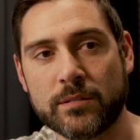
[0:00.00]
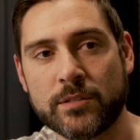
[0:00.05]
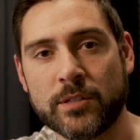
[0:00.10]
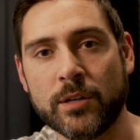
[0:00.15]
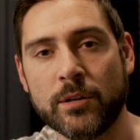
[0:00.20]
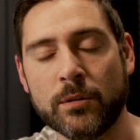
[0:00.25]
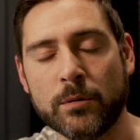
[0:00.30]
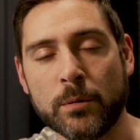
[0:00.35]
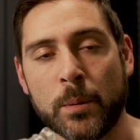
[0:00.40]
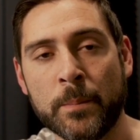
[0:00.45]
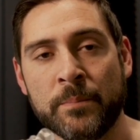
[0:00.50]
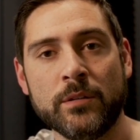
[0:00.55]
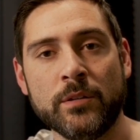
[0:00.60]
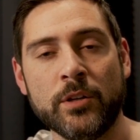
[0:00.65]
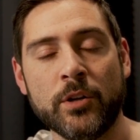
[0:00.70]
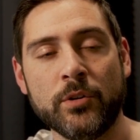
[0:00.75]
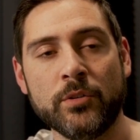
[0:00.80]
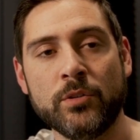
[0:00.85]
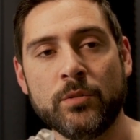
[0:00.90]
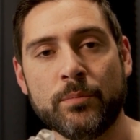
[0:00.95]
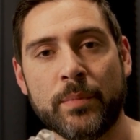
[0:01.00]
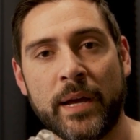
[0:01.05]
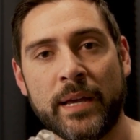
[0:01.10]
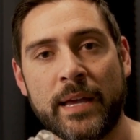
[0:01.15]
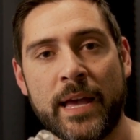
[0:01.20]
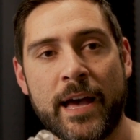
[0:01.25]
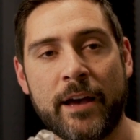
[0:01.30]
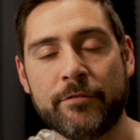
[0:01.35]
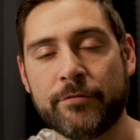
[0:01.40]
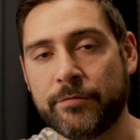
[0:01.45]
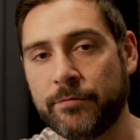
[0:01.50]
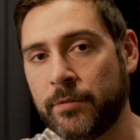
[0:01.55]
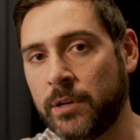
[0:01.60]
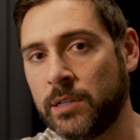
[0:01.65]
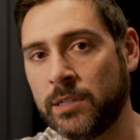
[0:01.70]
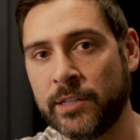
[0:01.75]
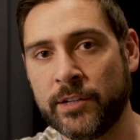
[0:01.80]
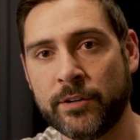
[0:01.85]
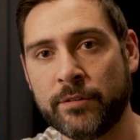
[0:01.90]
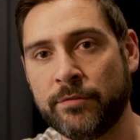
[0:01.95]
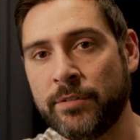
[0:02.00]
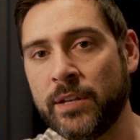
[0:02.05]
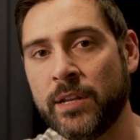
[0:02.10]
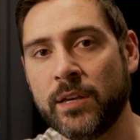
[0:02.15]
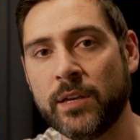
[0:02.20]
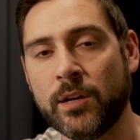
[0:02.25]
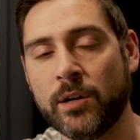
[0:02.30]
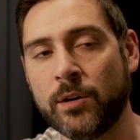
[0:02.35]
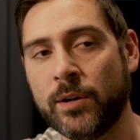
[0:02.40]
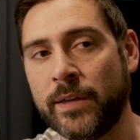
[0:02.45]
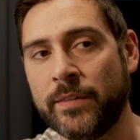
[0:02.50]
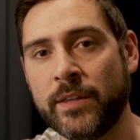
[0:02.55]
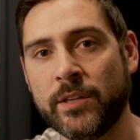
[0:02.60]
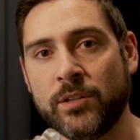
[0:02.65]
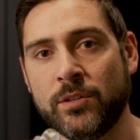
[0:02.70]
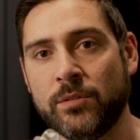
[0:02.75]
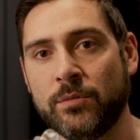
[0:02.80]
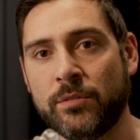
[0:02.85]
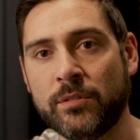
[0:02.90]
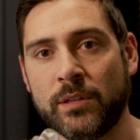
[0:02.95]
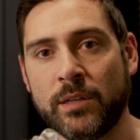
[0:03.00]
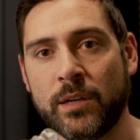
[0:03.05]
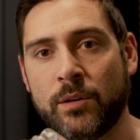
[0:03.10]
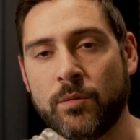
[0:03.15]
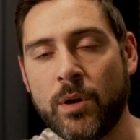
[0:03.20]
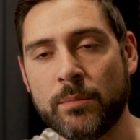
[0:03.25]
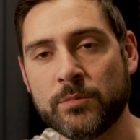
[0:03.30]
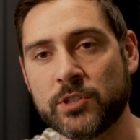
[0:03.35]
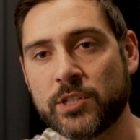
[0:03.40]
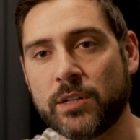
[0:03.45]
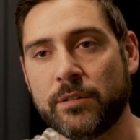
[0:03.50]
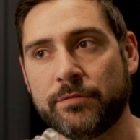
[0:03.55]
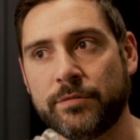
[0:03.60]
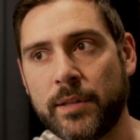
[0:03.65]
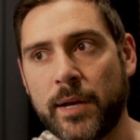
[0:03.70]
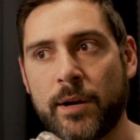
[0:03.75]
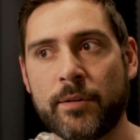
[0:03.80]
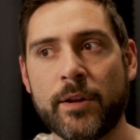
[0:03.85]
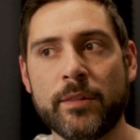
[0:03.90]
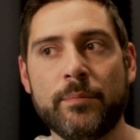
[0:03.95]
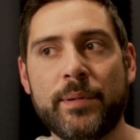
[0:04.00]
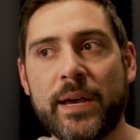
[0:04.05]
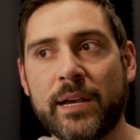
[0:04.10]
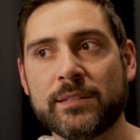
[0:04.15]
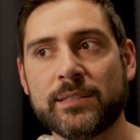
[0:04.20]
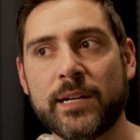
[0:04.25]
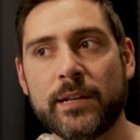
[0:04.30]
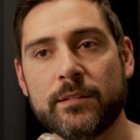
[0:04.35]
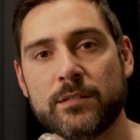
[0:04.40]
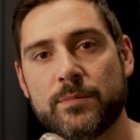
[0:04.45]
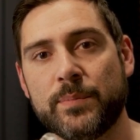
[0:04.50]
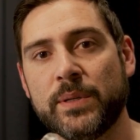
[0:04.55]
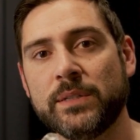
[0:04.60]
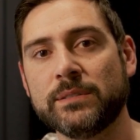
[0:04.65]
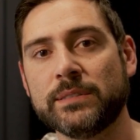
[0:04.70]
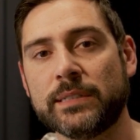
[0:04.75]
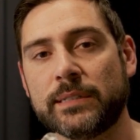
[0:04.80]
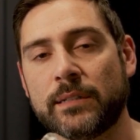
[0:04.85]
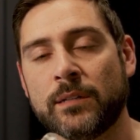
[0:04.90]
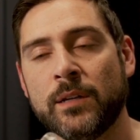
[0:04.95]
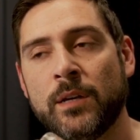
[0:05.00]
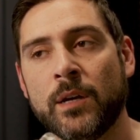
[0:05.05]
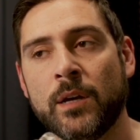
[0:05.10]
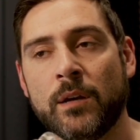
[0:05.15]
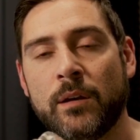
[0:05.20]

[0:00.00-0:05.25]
So, you might have clear video and then you think, well, I'm just going to fly around the backside of this building.